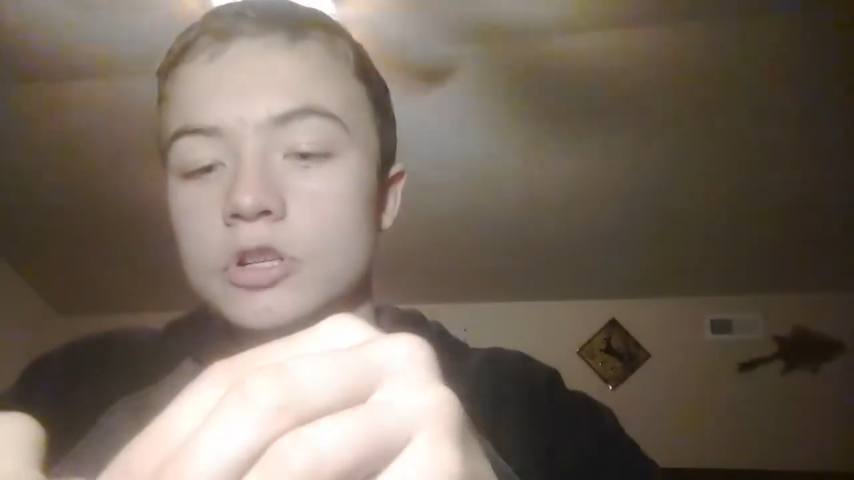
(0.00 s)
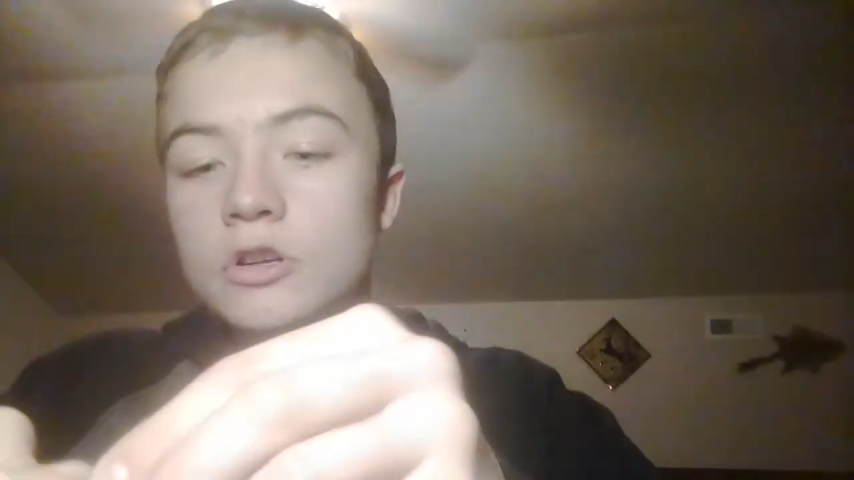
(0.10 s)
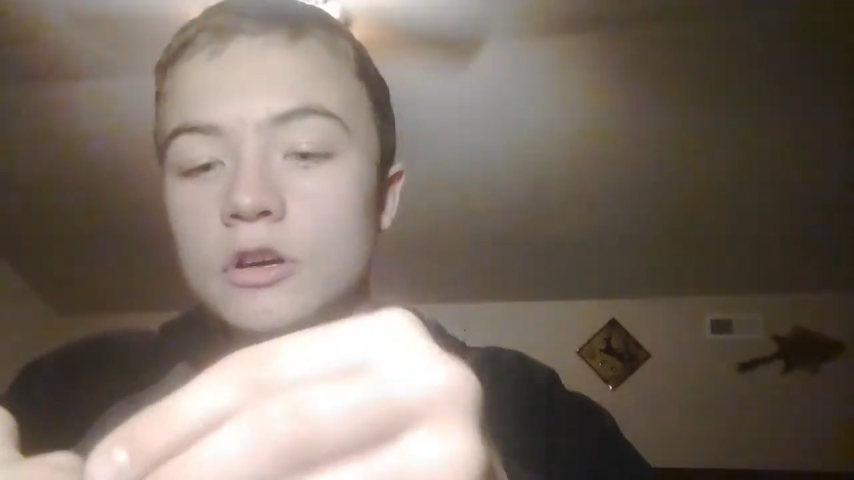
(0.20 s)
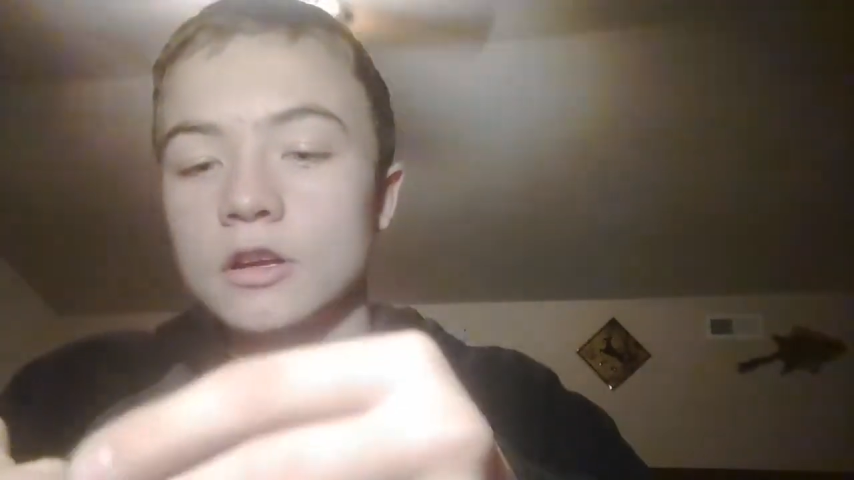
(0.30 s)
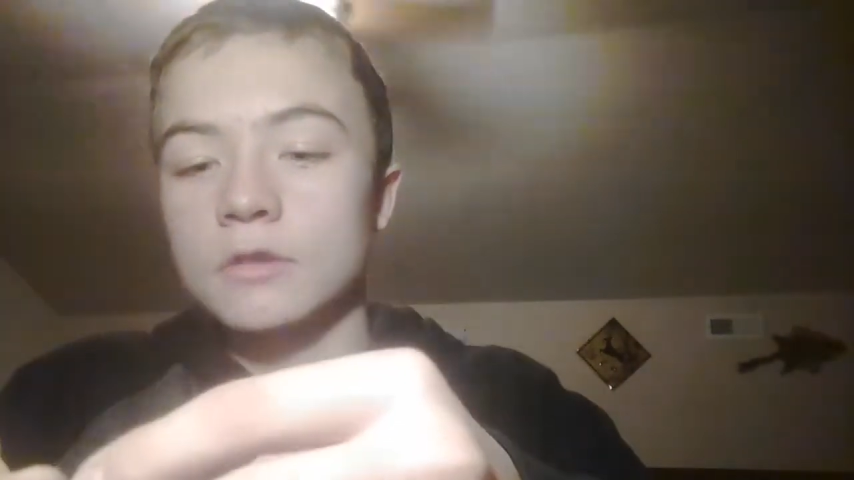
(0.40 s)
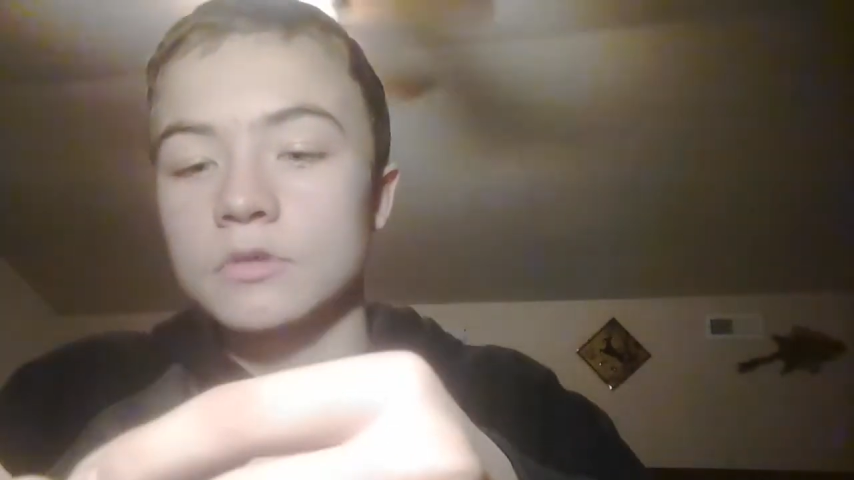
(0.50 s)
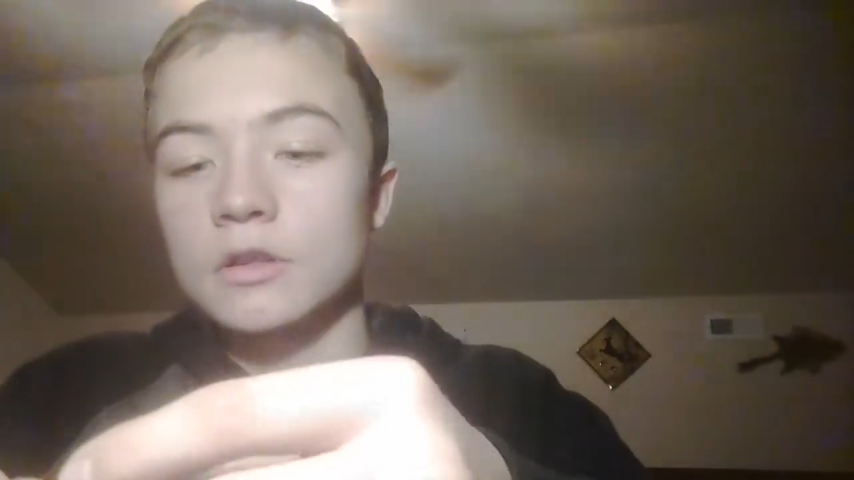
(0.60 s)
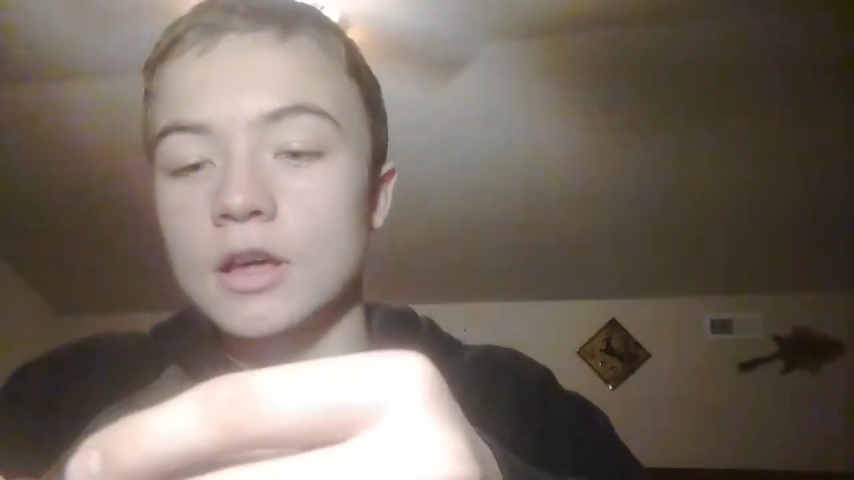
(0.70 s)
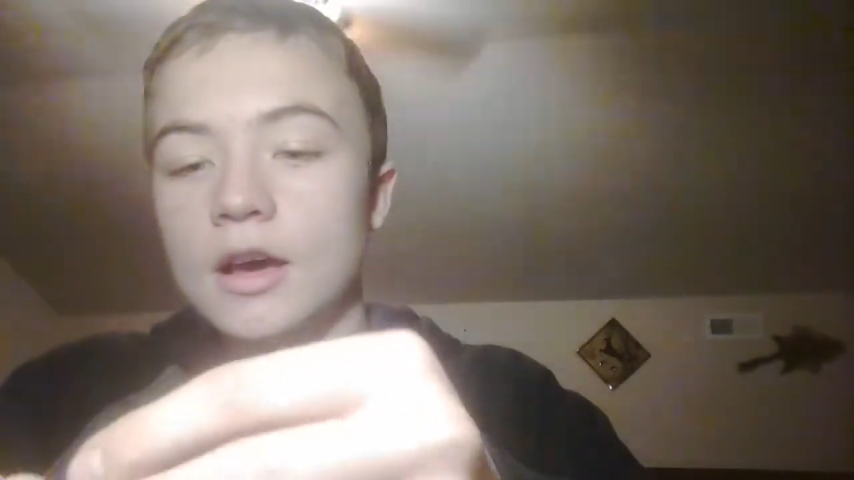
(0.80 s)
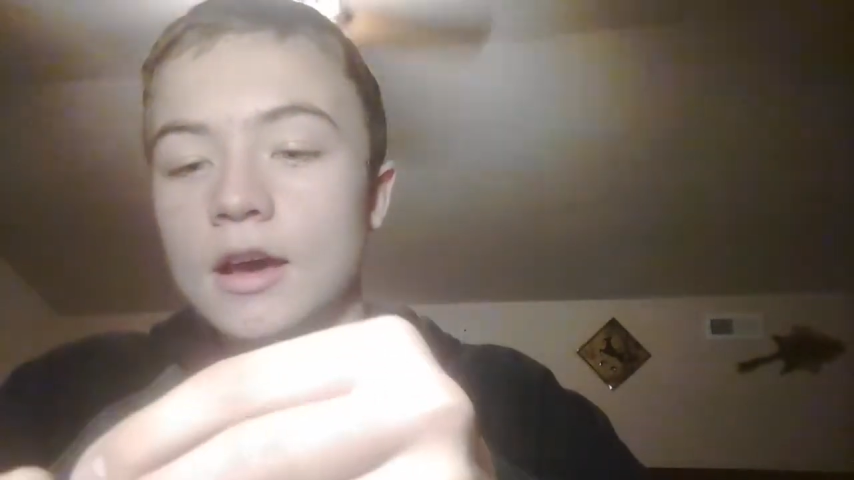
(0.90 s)
it on up to
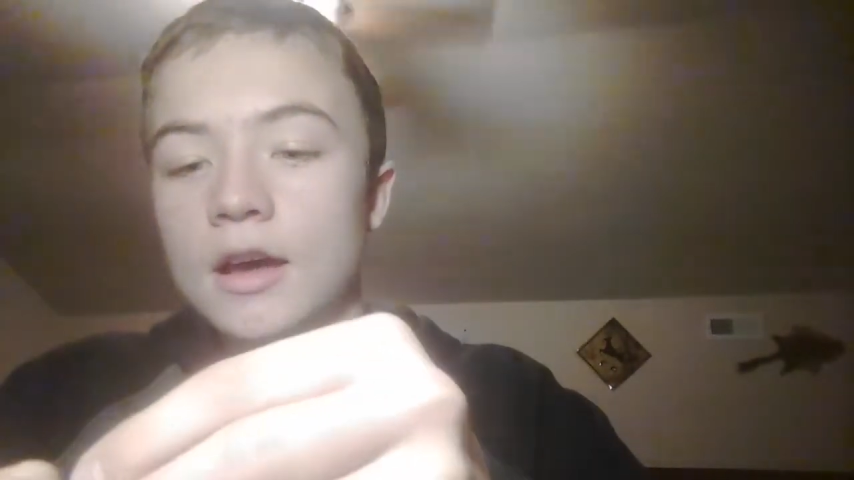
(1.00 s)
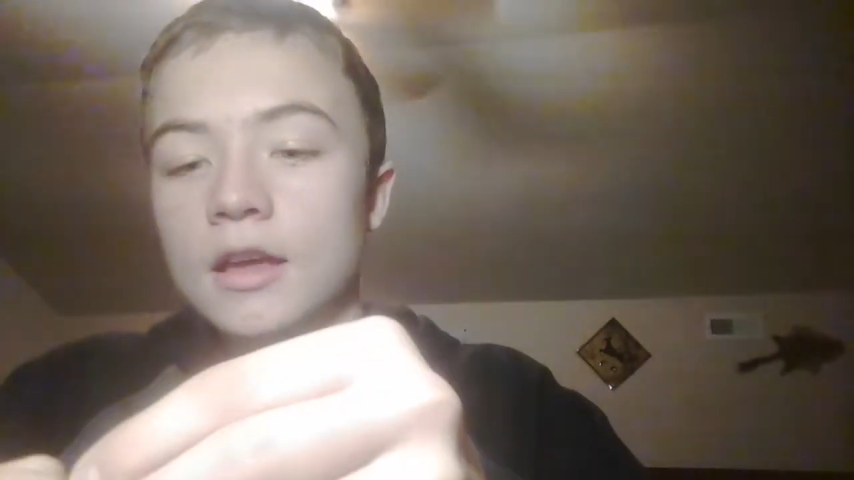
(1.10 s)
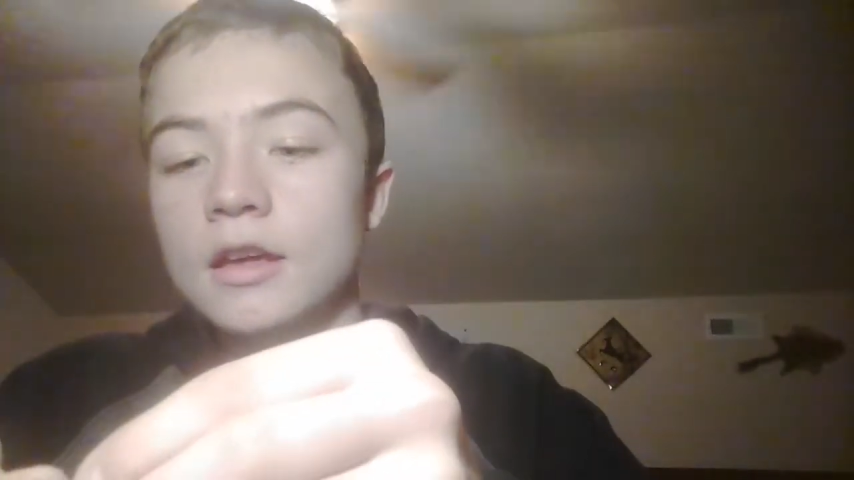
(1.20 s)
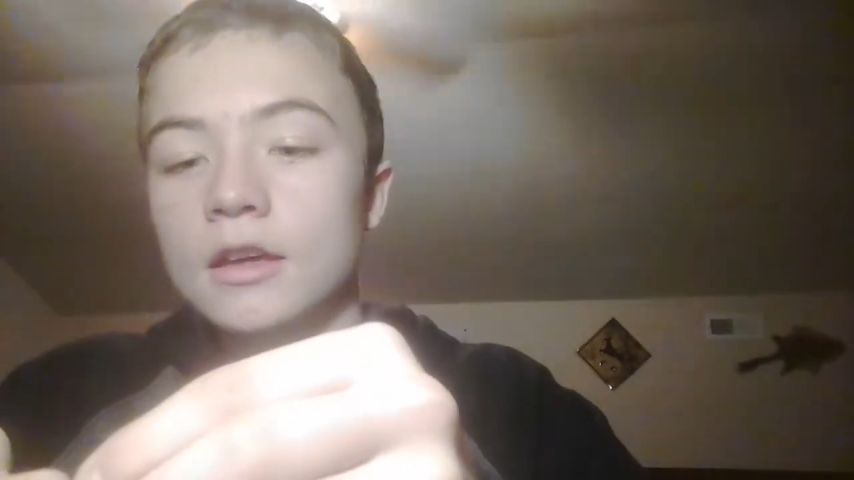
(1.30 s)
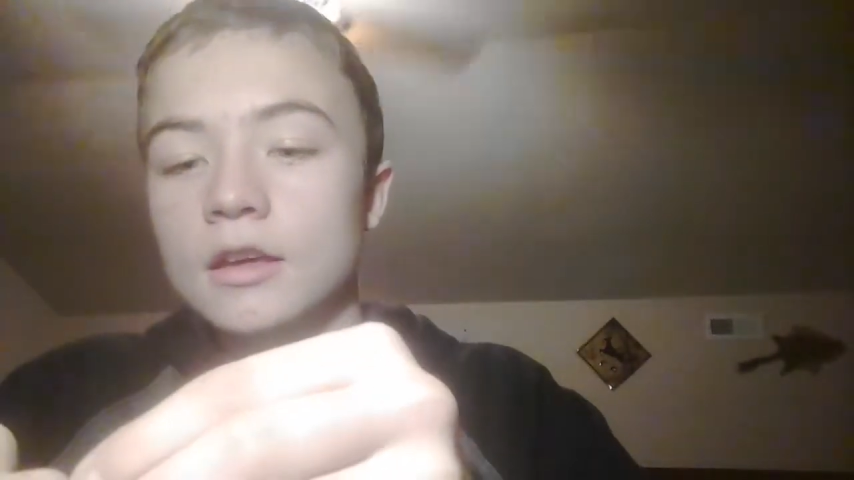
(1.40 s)
the eye